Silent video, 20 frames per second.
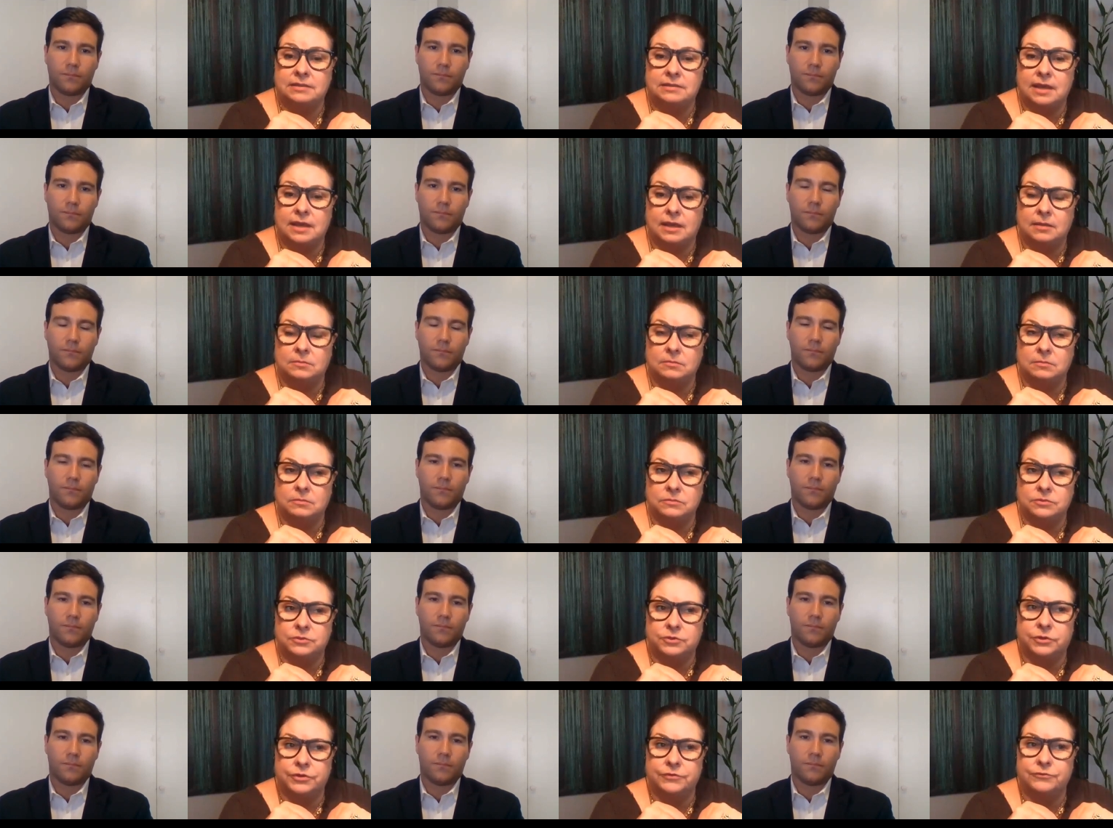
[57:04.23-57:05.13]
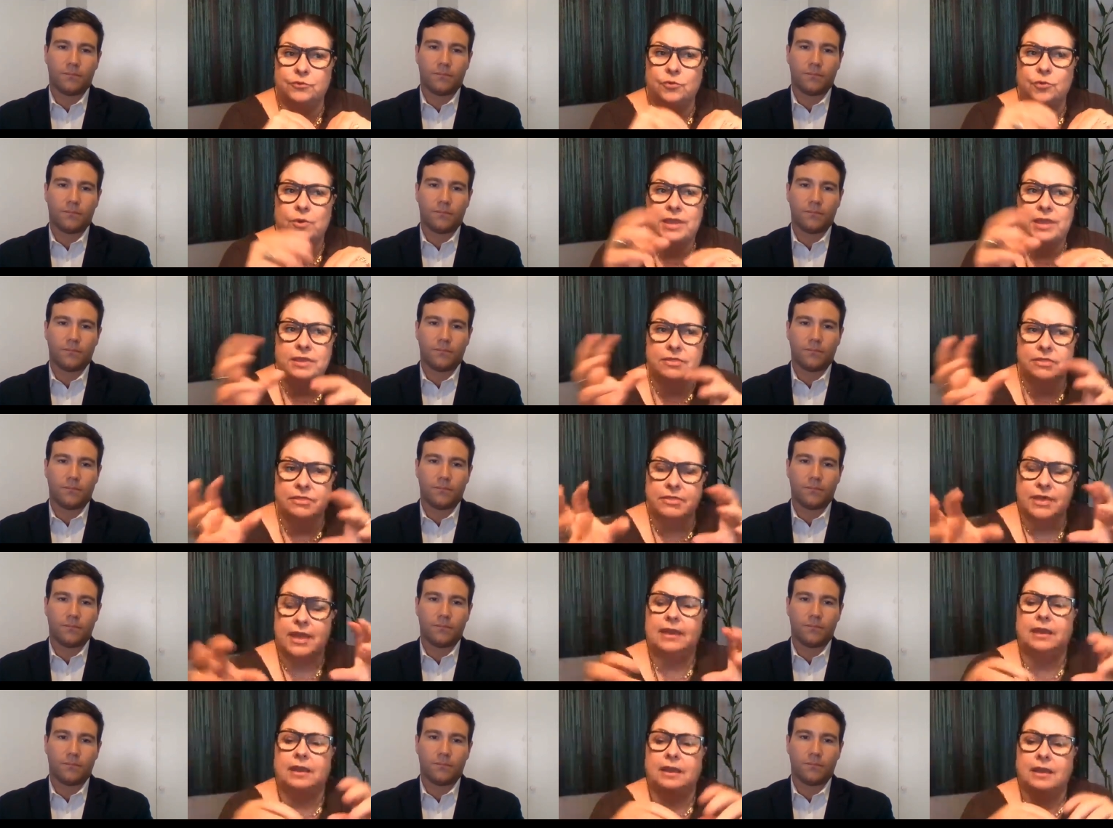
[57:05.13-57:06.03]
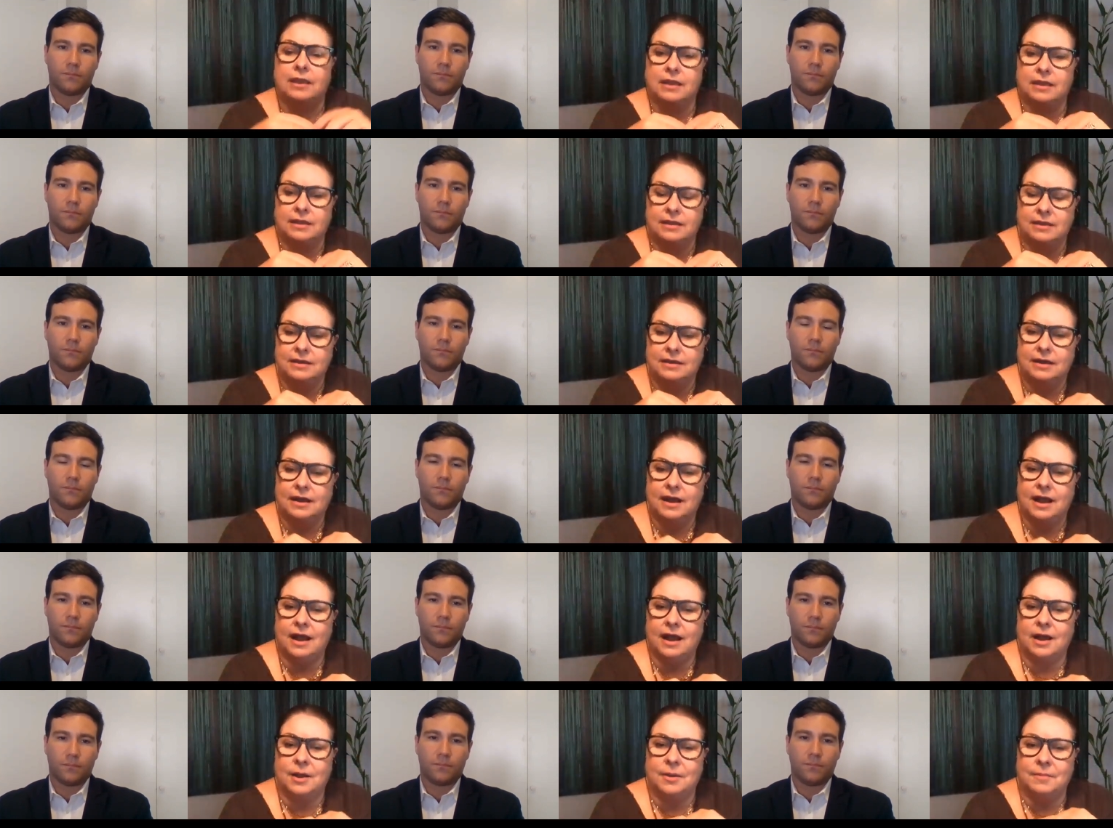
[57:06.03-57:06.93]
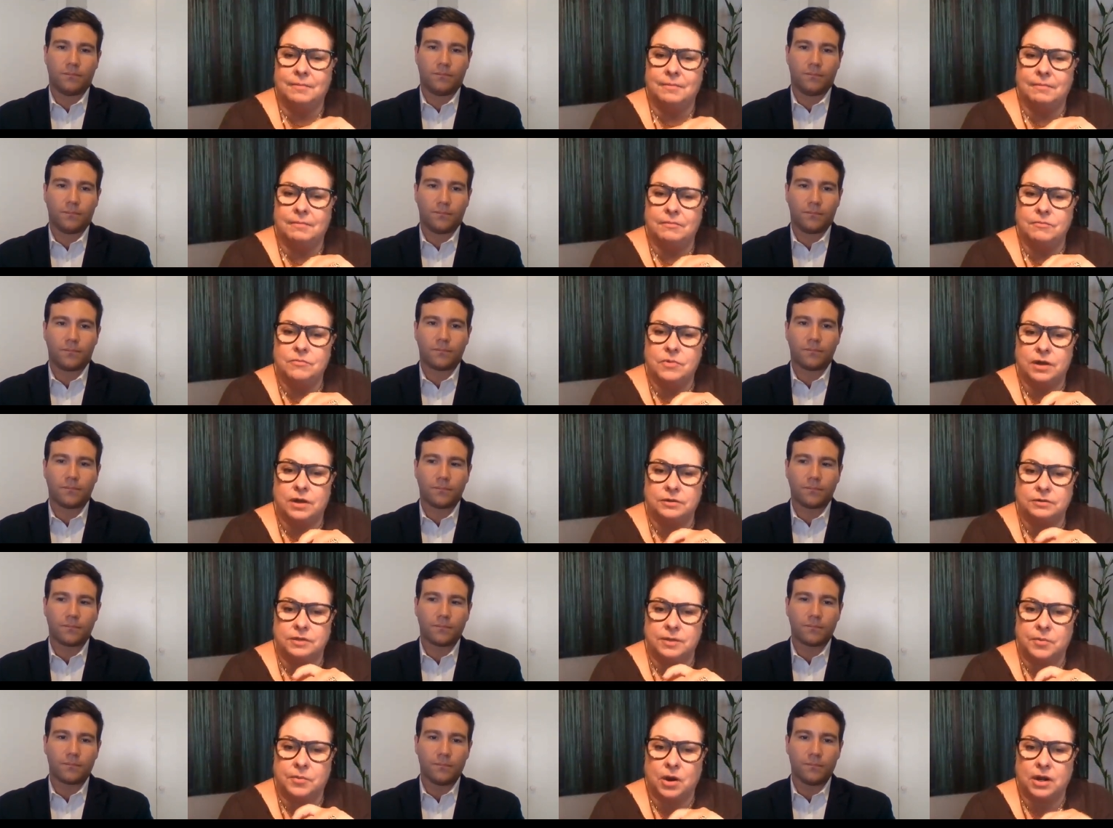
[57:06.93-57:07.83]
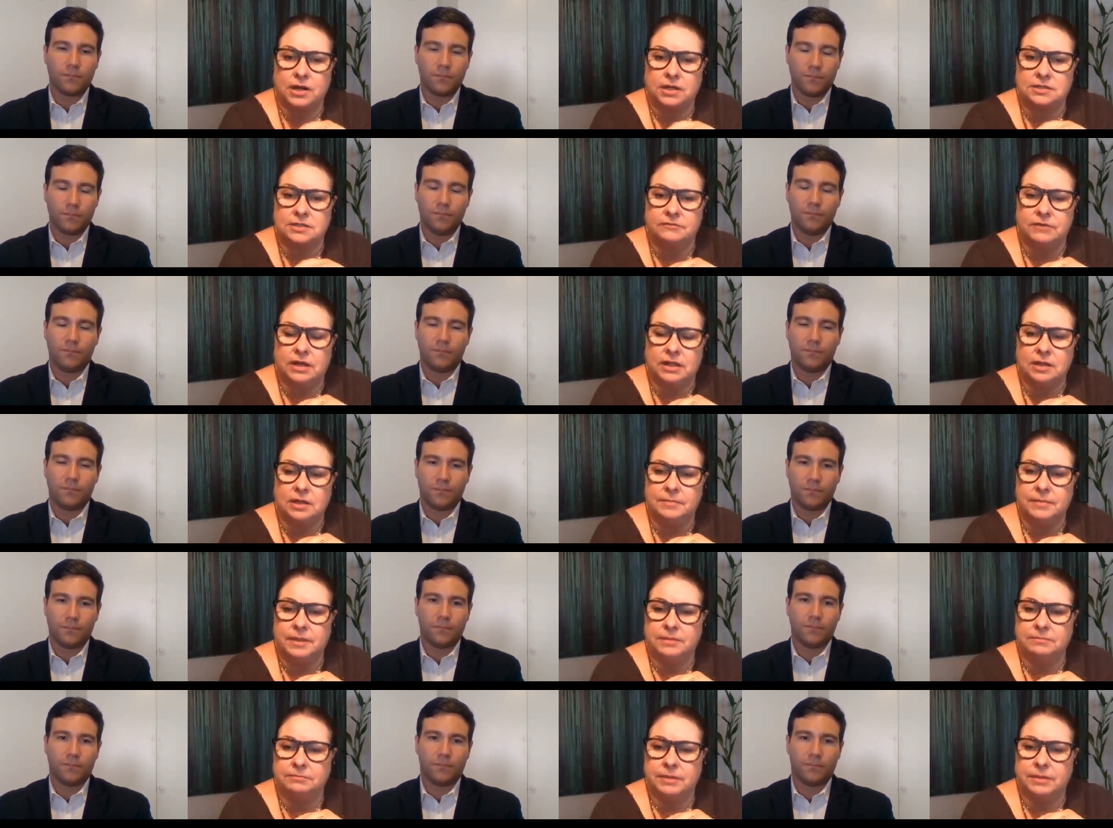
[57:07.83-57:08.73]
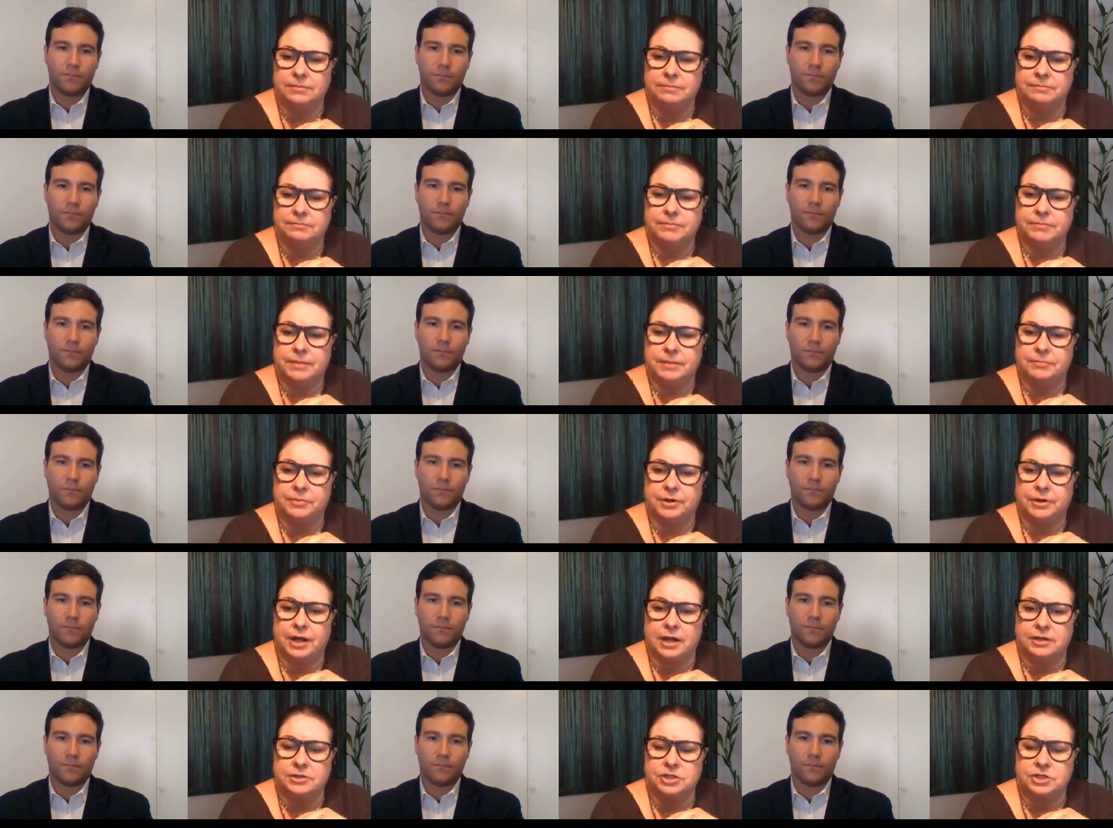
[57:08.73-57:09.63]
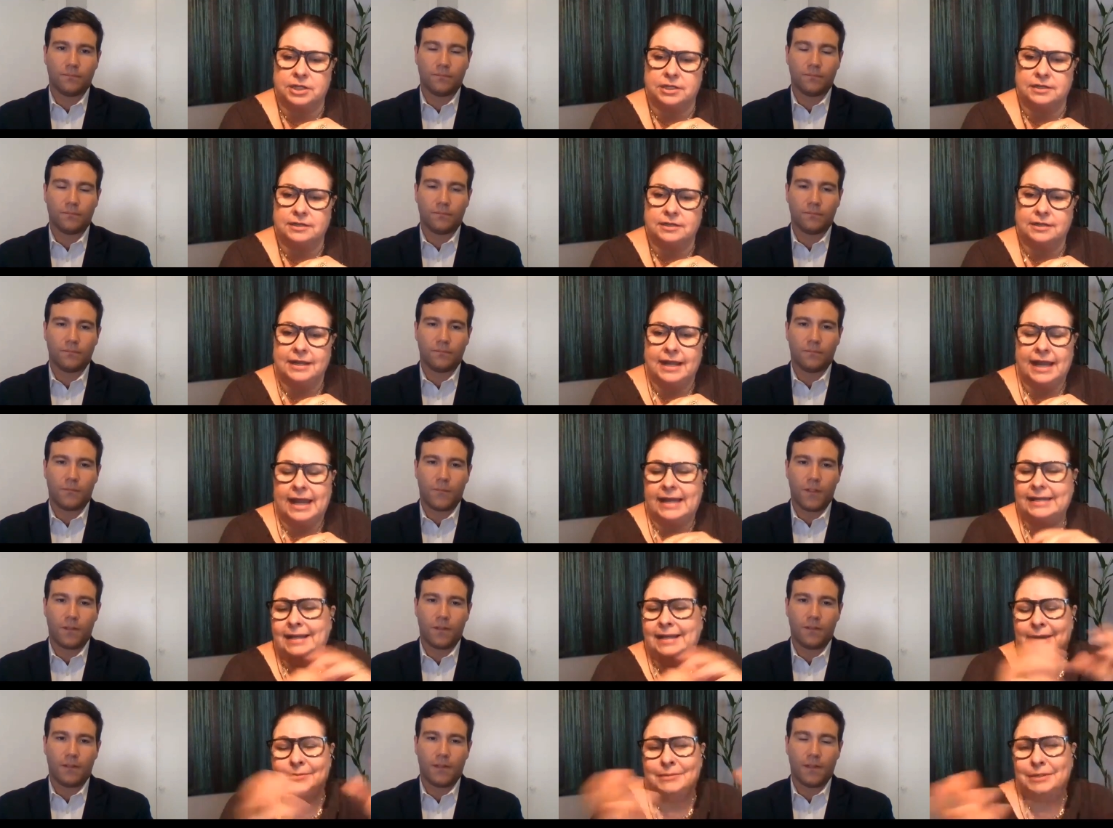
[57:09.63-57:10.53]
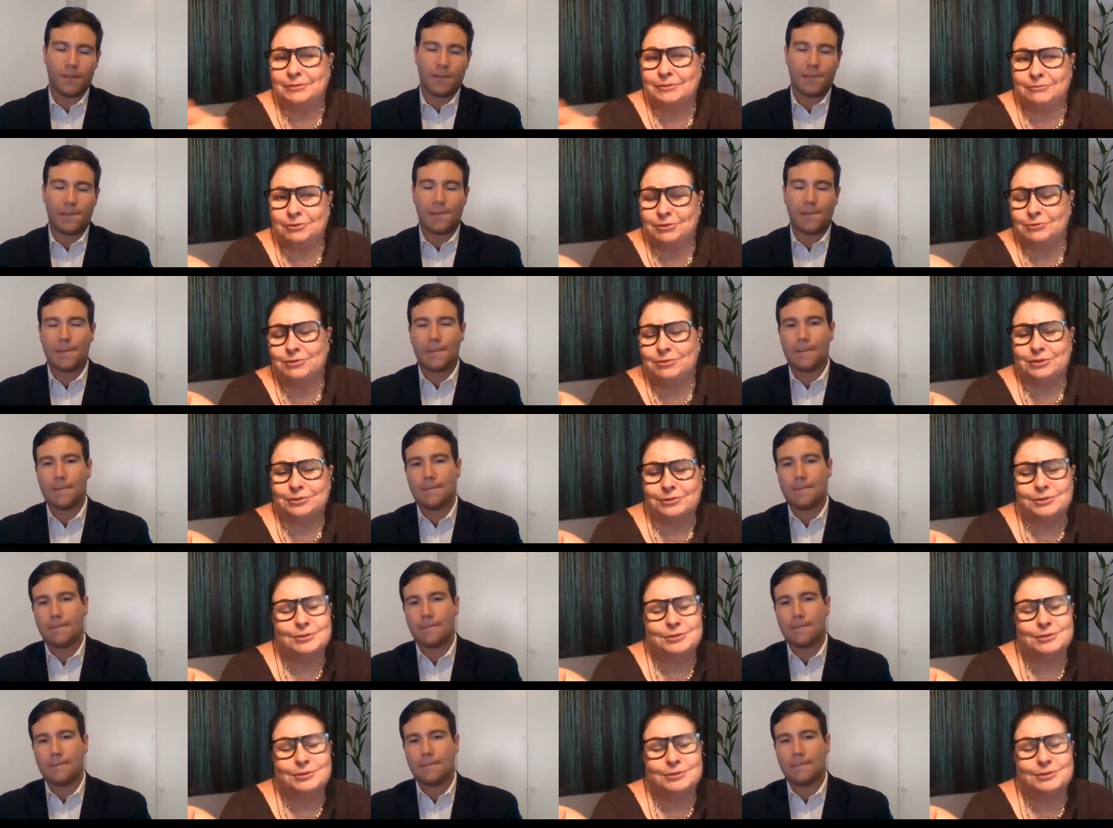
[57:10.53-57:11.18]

Speaker 1: them sort of rethink um, not only product development but but production. And I mean, a few years